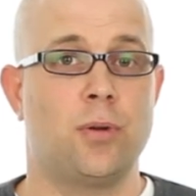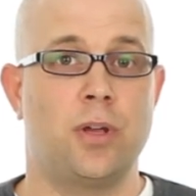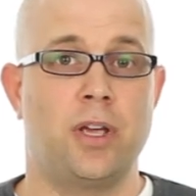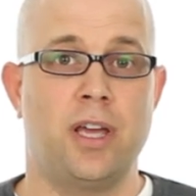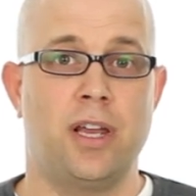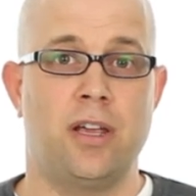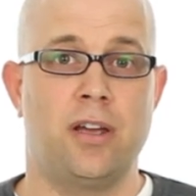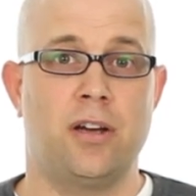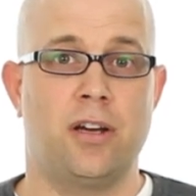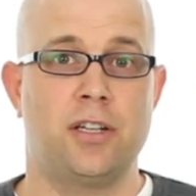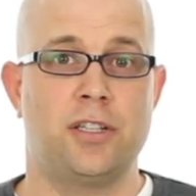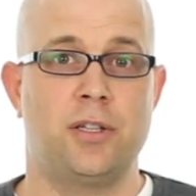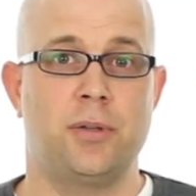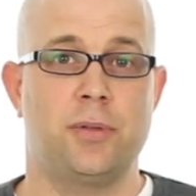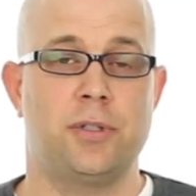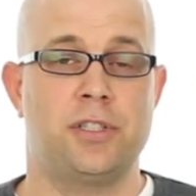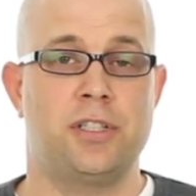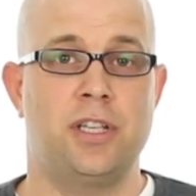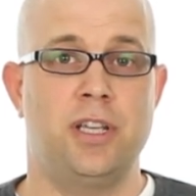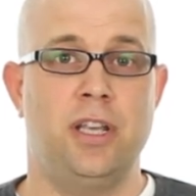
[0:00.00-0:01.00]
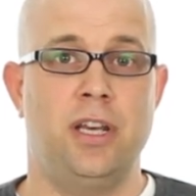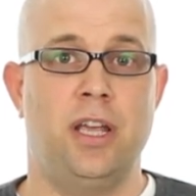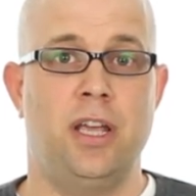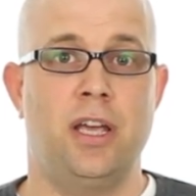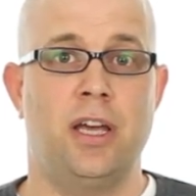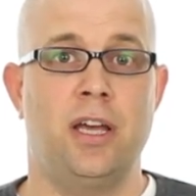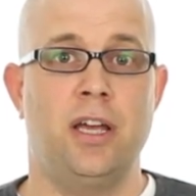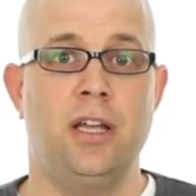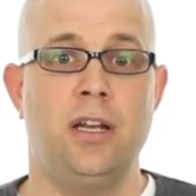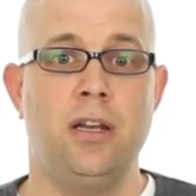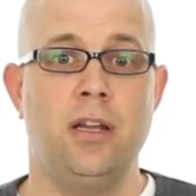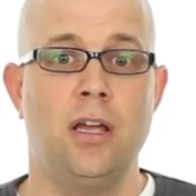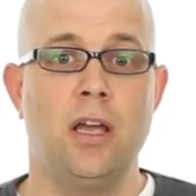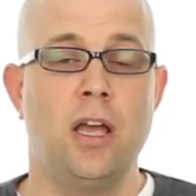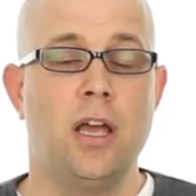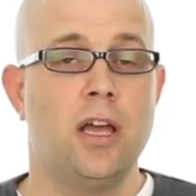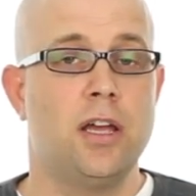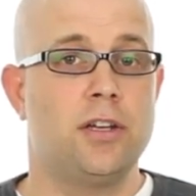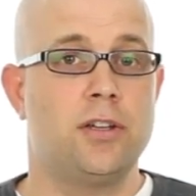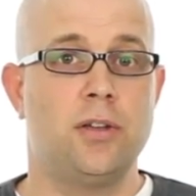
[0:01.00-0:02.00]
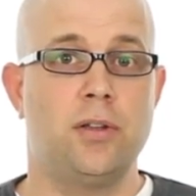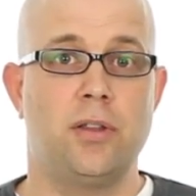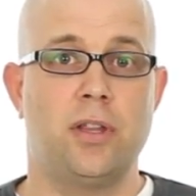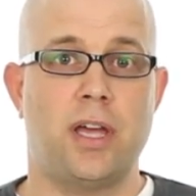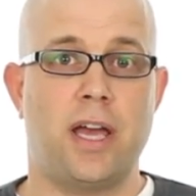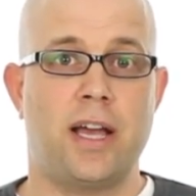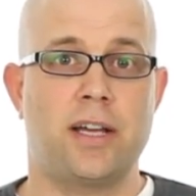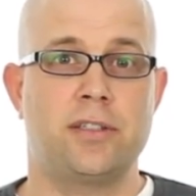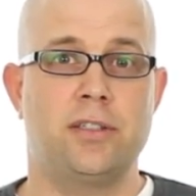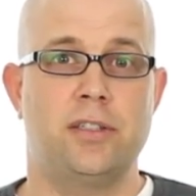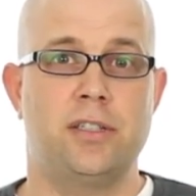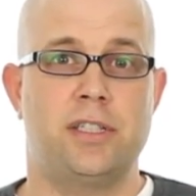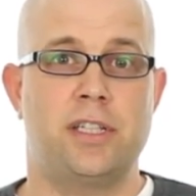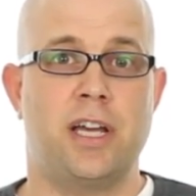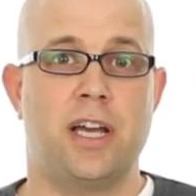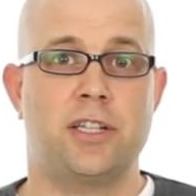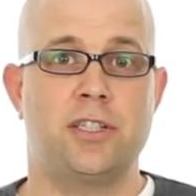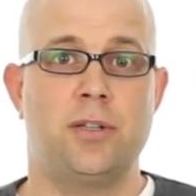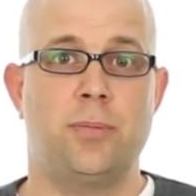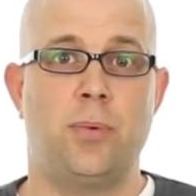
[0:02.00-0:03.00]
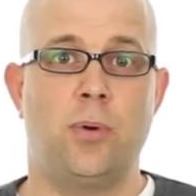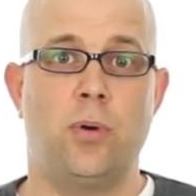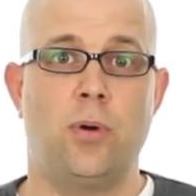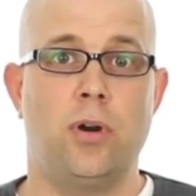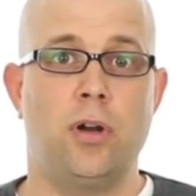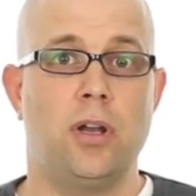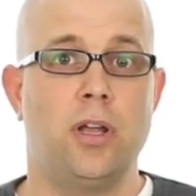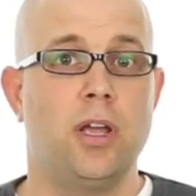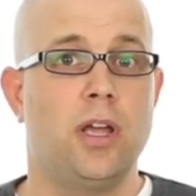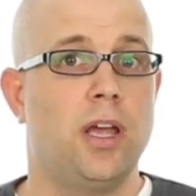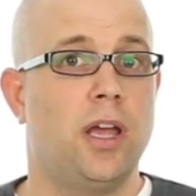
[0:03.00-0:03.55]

to getting onto a CDN, to the excellent tech support.